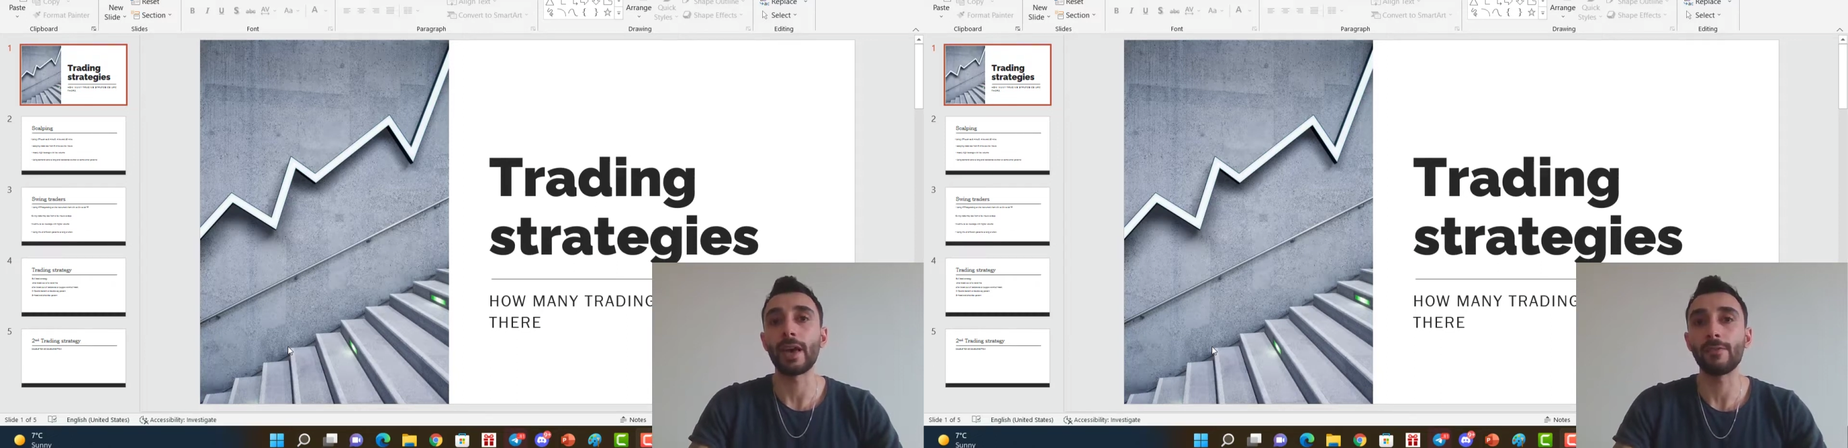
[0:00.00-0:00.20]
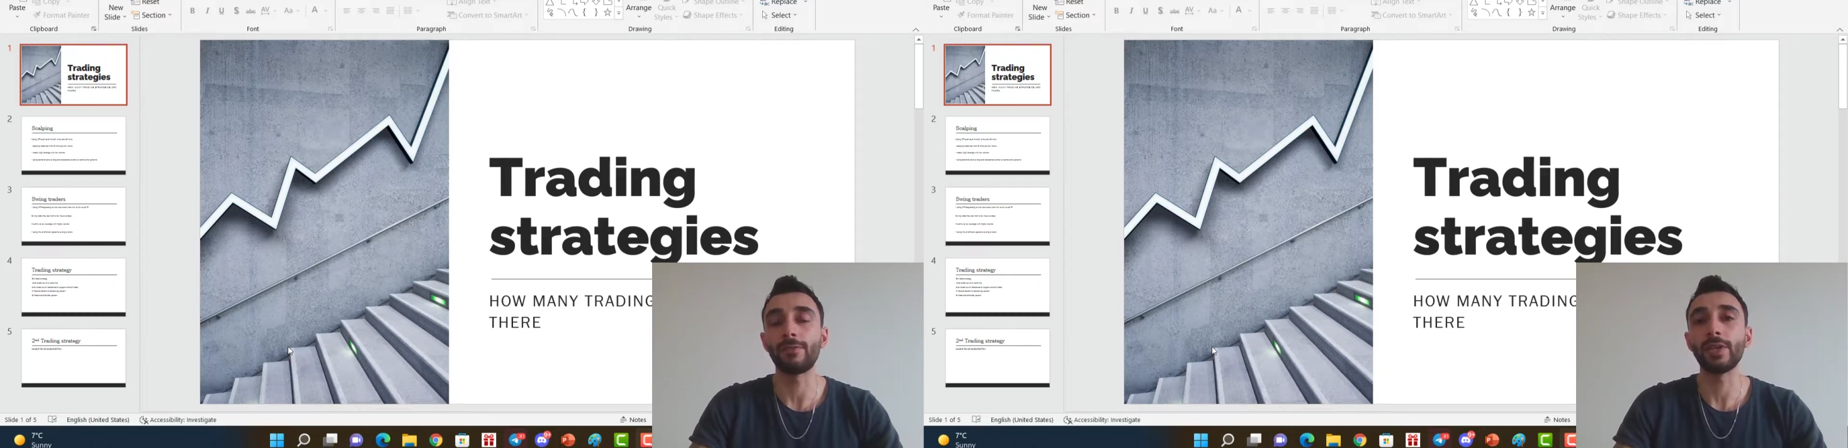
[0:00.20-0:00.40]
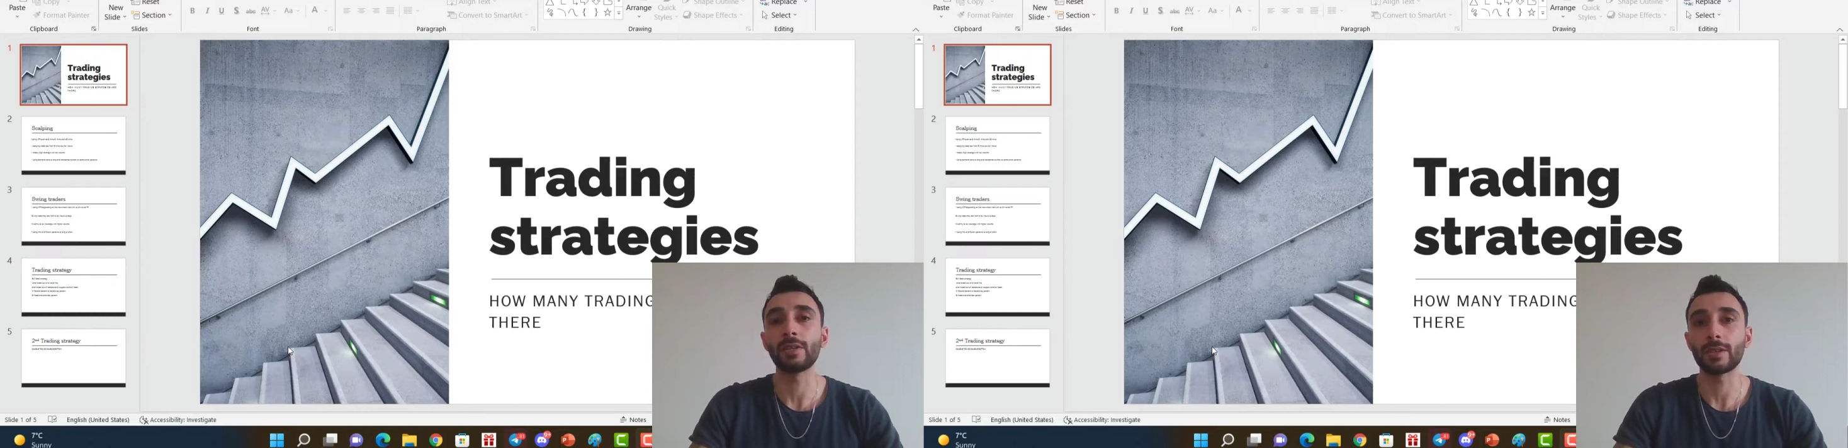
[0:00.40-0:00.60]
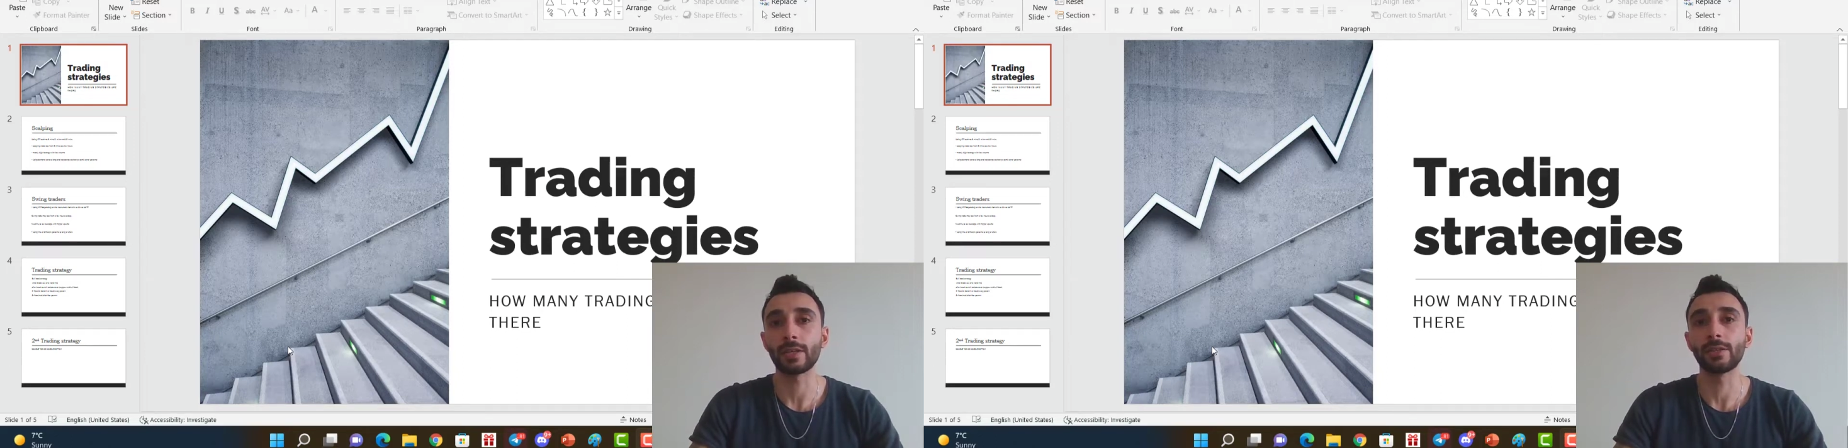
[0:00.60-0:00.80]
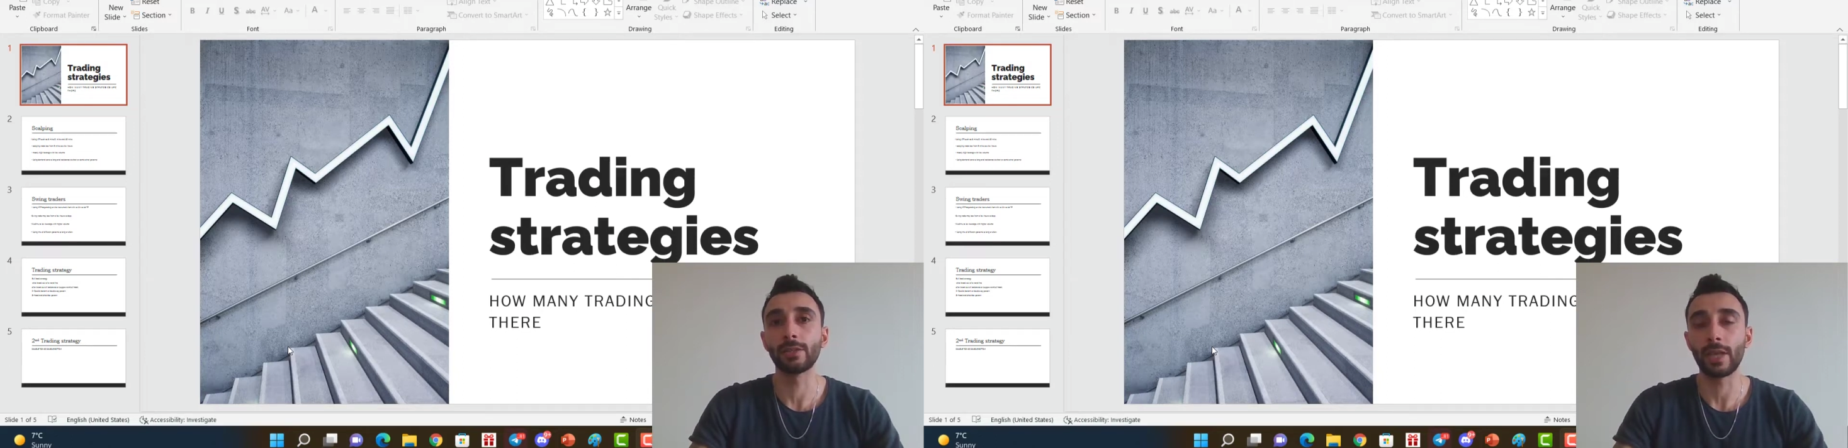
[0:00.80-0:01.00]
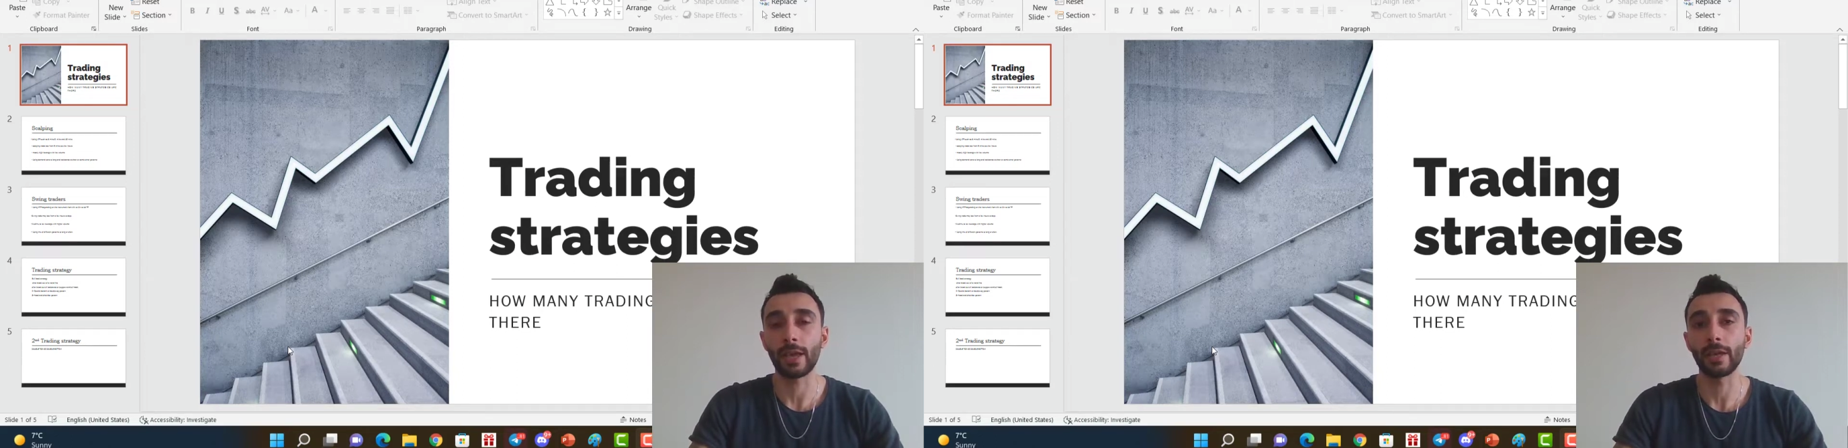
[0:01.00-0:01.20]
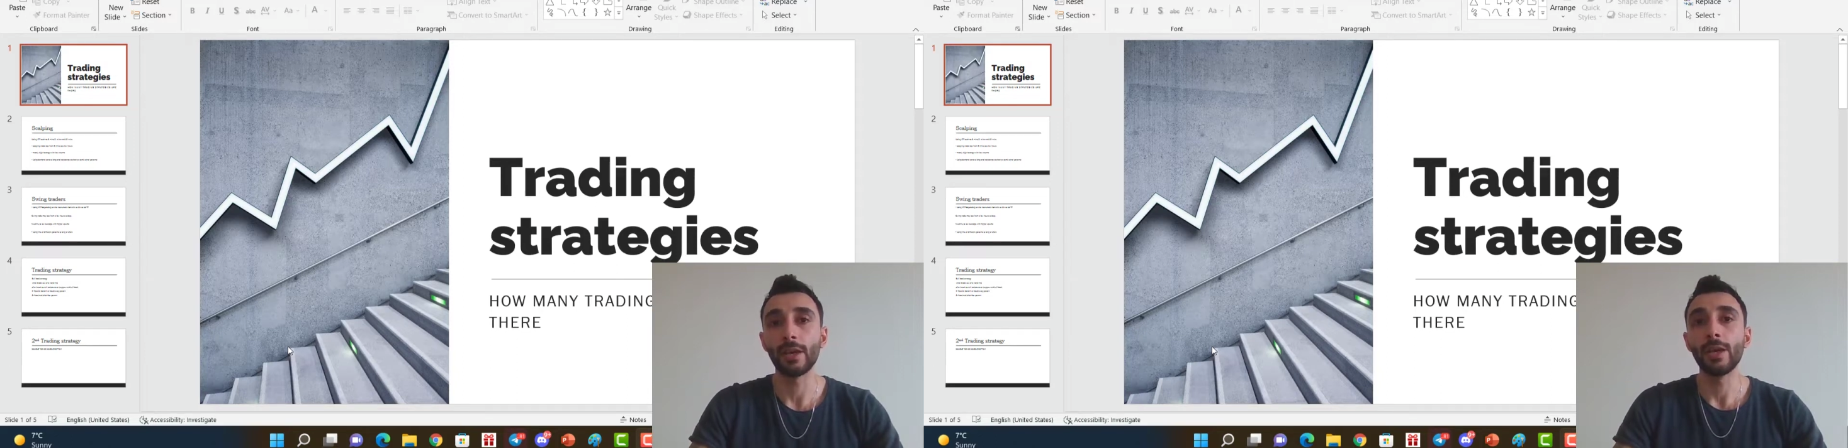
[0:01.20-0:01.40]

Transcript: every single day